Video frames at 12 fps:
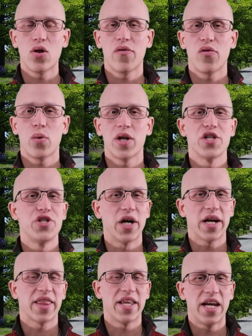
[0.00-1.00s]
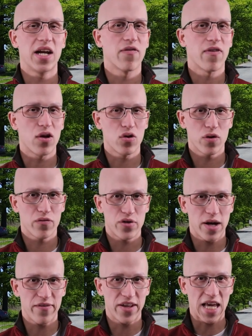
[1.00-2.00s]
Hello everyone, it's Jonathan here, founder
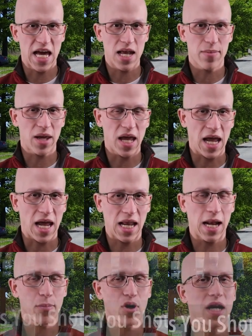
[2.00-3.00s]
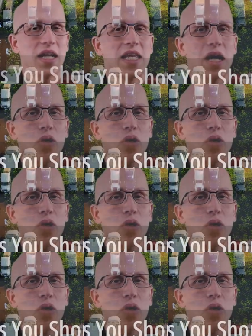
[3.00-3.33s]
of Driving Academy, and I'm going